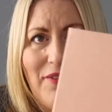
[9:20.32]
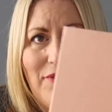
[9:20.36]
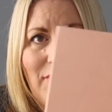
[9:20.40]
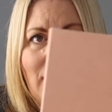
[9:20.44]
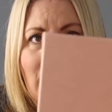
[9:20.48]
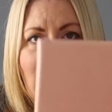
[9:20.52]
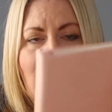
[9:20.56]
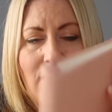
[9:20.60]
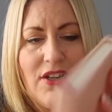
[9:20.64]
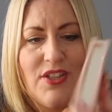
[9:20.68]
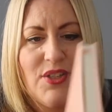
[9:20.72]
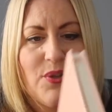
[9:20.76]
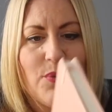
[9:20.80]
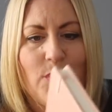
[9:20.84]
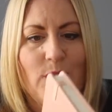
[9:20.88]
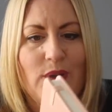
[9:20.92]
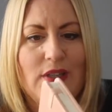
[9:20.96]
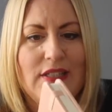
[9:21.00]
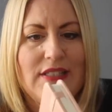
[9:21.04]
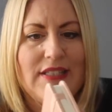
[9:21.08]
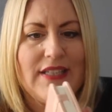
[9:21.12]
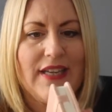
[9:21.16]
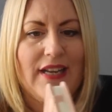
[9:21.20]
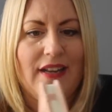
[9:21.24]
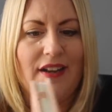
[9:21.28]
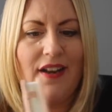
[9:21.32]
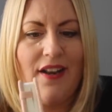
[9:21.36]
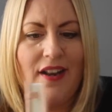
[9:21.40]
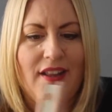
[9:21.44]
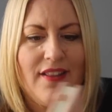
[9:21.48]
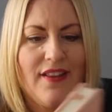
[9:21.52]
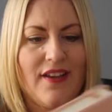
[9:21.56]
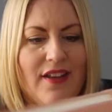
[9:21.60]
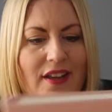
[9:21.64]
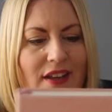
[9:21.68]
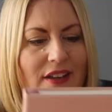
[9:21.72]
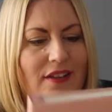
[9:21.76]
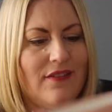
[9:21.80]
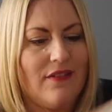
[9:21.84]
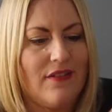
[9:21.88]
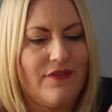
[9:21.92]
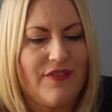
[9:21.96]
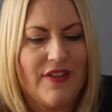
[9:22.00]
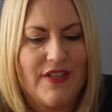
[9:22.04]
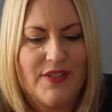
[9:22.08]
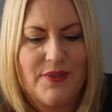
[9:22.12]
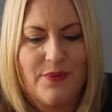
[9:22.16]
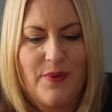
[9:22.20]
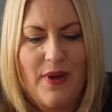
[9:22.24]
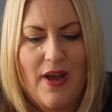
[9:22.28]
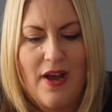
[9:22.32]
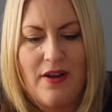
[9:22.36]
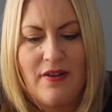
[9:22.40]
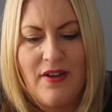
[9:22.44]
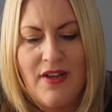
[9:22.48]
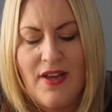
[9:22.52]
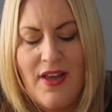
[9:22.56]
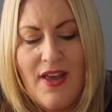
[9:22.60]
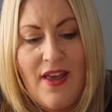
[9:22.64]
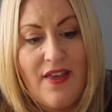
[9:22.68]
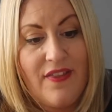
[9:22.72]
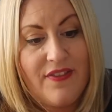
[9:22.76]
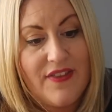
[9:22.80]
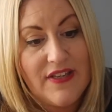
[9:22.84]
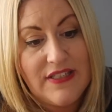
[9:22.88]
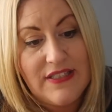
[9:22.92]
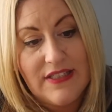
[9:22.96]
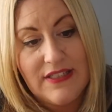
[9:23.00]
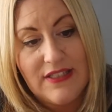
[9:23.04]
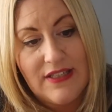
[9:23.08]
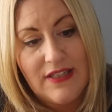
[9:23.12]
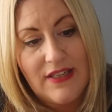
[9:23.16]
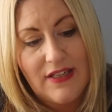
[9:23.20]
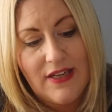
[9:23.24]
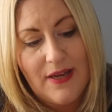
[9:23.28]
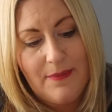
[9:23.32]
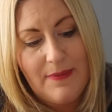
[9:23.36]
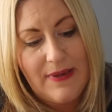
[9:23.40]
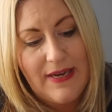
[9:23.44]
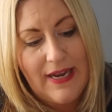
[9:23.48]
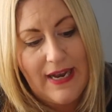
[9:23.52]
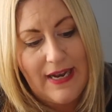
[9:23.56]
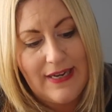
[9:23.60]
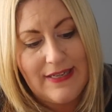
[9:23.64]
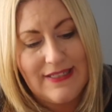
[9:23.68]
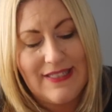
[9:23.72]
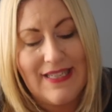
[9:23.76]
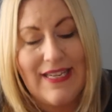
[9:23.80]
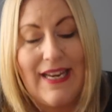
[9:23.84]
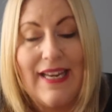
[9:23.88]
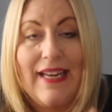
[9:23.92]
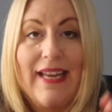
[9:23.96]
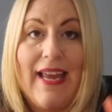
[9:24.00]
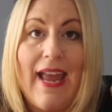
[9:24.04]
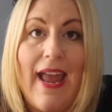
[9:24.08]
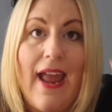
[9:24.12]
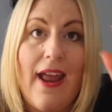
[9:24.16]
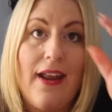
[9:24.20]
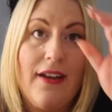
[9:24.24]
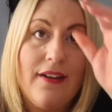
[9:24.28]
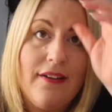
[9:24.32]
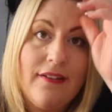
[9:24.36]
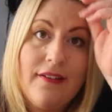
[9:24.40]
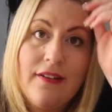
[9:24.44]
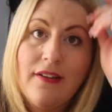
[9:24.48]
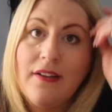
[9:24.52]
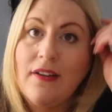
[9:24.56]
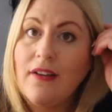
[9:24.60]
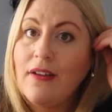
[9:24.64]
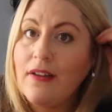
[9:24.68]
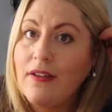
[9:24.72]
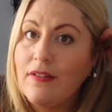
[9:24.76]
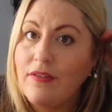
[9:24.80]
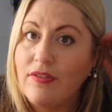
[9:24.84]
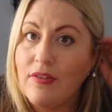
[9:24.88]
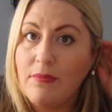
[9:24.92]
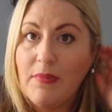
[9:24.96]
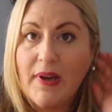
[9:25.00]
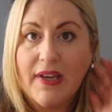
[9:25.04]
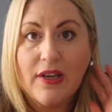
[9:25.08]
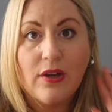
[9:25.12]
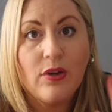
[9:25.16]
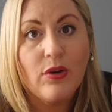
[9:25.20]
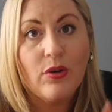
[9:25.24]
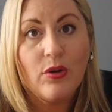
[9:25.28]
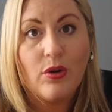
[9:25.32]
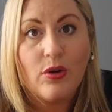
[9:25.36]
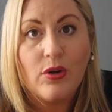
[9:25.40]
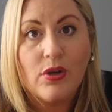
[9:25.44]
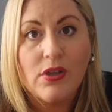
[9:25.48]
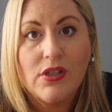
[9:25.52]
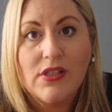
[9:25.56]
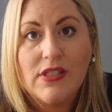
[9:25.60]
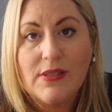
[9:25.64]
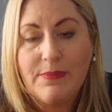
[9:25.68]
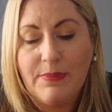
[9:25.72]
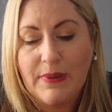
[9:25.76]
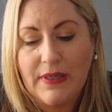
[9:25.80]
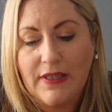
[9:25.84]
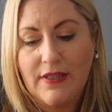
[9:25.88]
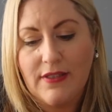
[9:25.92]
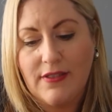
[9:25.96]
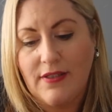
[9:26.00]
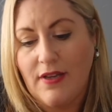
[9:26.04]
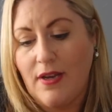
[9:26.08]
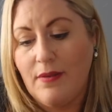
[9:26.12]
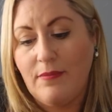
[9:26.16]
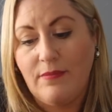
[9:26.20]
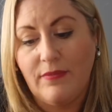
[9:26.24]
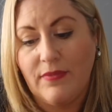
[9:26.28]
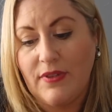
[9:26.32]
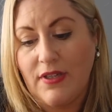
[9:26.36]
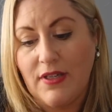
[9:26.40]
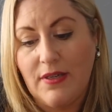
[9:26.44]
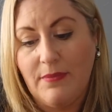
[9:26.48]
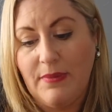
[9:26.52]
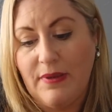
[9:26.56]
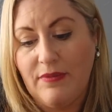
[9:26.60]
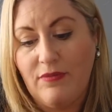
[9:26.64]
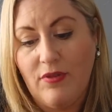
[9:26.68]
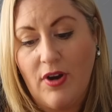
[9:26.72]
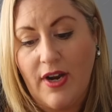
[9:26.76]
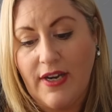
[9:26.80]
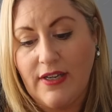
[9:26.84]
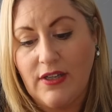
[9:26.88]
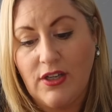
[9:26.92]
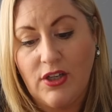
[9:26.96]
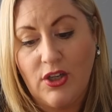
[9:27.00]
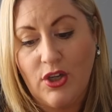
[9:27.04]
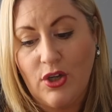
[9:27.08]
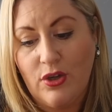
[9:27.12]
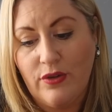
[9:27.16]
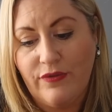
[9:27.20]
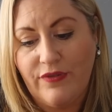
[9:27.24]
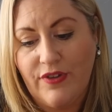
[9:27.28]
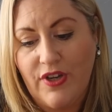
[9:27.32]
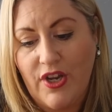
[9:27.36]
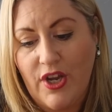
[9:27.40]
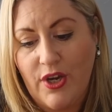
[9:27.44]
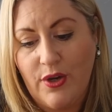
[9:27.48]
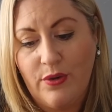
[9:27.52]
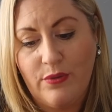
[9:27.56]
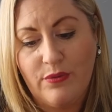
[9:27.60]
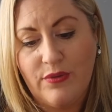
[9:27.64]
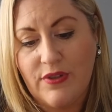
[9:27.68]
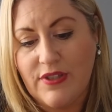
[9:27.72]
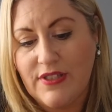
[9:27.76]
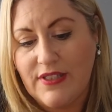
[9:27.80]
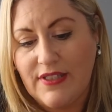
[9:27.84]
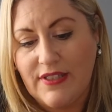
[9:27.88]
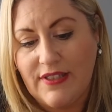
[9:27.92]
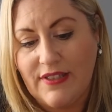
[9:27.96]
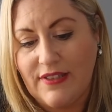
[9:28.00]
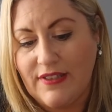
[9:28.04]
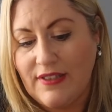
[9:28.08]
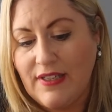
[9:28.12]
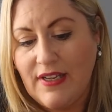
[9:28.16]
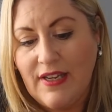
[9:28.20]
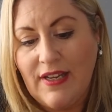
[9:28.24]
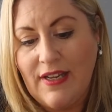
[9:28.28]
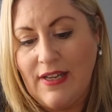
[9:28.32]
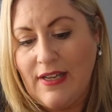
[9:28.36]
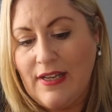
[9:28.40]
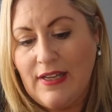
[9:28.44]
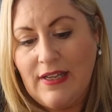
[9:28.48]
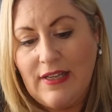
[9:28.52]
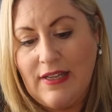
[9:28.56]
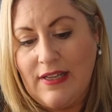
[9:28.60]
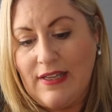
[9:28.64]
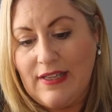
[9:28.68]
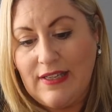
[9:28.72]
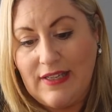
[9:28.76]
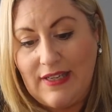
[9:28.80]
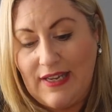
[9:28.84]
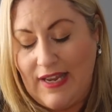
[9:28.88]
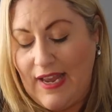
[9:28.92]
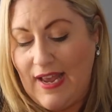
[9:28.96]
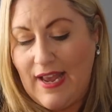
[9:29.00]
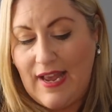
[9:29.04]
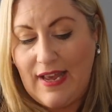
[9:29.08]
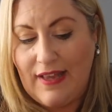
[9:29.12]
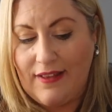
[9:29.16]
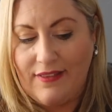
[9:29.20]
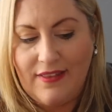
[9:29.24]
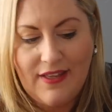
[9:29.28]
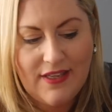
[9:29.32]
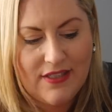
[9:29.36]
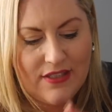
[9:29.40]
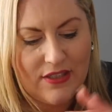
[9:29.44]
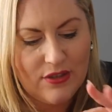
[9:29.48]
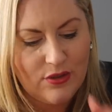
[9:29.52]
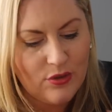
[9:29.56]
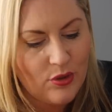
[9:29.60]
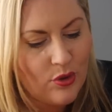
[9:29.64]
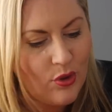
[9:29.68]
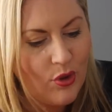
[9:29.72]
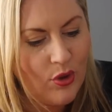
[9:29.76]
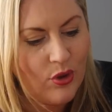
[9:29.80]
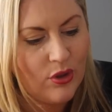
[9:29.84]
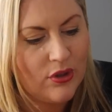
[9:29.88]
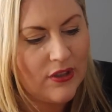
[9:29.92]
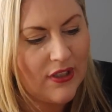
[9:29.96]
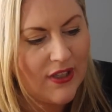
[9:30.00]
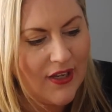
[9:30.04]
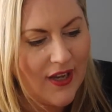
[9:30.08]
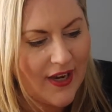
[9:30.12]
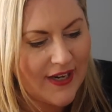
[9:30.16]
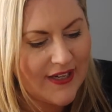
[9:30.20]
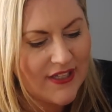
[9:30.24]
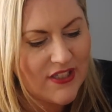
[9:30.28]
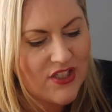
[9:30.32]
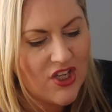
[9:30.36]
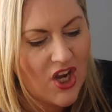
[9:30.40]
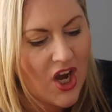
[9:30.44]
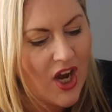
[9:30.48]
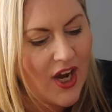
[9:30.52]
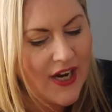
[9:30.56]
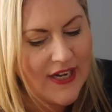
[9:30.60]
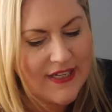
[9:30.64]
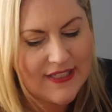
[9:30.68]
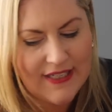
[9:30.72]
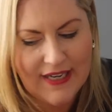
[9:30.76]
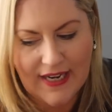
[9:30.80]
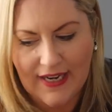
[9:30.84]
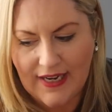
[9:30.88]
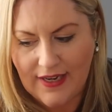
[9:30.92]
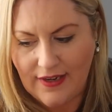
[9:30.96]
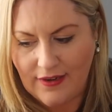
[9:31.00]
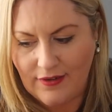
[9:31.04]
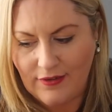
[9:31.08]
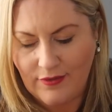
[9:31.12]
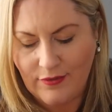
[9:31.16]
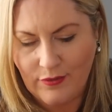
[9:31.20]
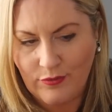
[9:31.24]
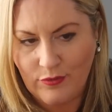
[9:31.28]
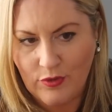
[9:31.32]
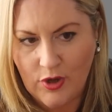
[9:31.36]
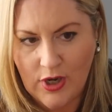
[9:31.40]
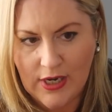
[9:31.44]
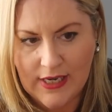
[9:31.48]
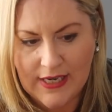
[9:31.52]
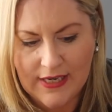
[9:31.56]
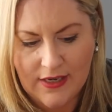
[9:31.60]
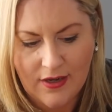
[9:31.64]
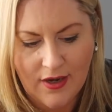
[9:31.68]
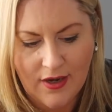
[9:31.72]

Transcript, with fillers: Really nice quality, and I like the colour of it as well. This is going to come in handy again for my course, because I'm going to be writing a lot of notes, and yeah, this is all like tied in really